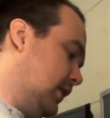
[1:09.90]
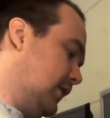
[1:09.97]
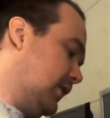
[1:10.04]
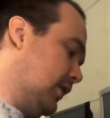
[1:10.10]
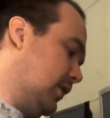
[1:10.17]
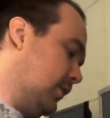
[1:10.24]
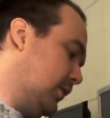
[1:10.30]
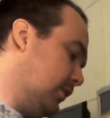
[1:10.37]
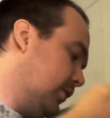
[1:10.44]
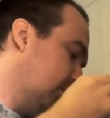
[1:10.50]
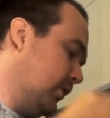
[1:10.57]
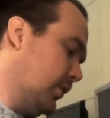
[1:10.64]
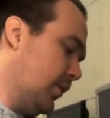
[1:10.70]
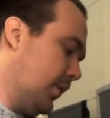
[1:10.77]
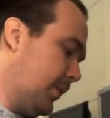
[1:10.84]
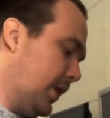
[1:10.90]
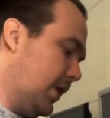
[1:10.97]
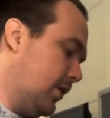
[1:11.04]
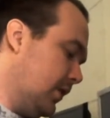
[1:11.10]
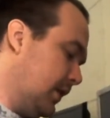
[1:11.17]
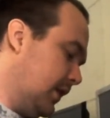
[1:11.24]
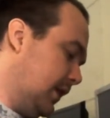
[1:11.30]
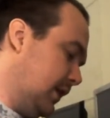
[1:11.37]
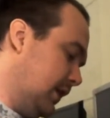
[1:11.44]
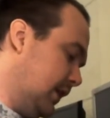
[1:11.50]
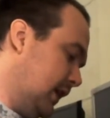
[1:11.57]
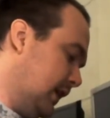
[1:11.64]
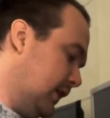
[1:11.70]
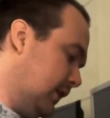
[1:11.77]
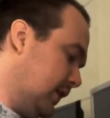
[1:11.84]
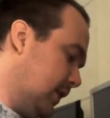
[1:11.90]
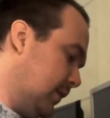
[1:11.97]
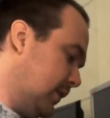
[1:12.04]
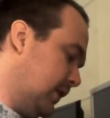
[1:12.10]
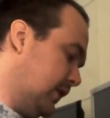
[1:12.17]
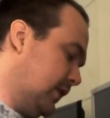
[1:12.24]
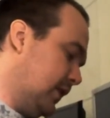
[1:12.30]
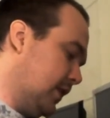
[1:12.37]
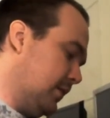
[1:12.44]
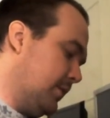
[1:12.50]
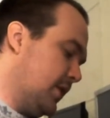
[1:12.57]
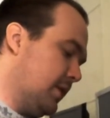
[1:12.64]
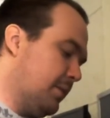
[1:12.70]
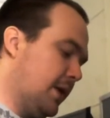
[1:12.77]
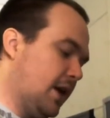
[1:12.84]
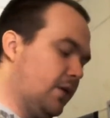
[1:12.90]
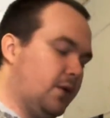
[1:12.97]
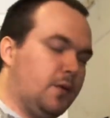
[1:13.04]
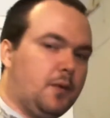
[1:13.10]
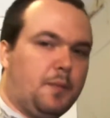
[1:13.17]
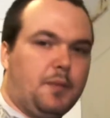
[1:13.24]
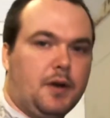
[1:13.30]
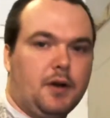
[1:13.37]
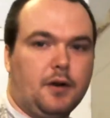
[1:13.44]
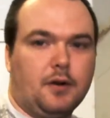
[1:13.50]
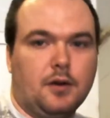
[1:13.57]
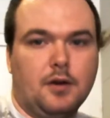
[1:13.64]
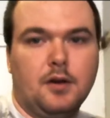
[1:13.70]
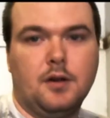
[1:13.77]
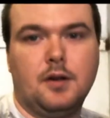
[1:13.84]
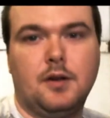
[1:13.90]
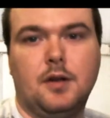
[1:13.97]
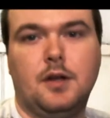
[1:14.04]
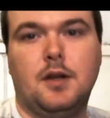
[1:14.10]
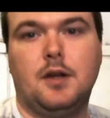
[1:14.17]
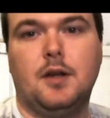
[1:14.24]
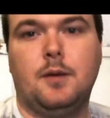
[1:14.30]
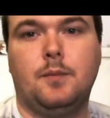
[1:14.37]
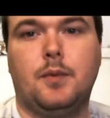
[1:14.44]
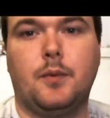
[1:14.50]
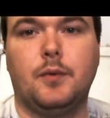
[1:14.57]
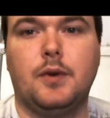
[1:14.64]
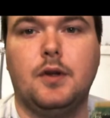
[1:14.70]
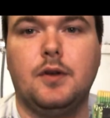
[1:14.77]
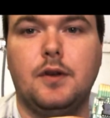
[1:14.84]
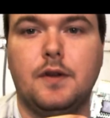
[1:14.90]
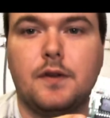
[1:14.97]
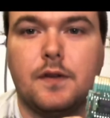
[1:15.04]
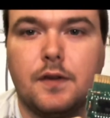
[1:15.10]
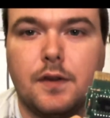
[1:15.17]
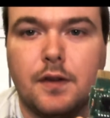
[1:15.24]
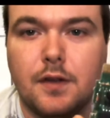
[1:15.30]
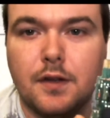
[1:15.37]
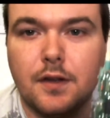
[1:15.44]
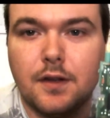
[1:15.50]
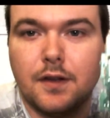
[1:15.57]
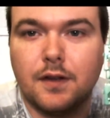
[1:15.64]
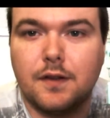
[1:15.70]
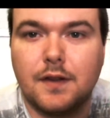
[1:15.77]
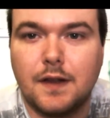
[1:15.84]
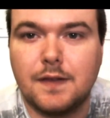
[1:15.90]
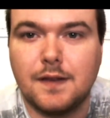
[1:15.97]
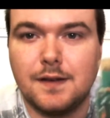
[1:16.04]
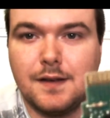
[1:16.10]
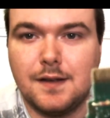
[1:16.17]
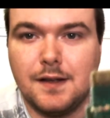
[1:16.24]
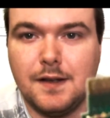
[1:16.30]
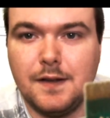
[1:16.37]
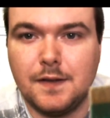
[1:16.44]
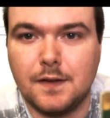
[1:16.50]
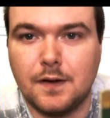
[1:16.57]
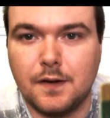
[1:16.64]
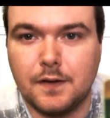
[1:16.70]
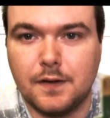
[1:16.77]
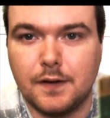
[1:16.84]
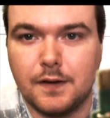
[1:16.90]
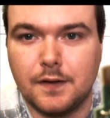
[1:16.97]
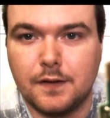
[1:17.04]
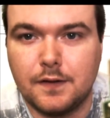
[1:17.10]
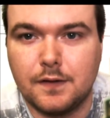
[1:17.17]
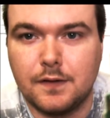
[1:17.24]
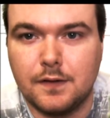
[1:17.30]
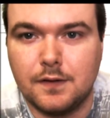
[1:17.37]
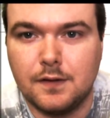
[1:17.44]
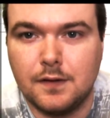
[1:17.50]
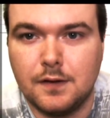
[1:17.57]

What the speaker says: So we're doing a repair on a NES game recently, namely a battery repair. But we notice that the teeth on this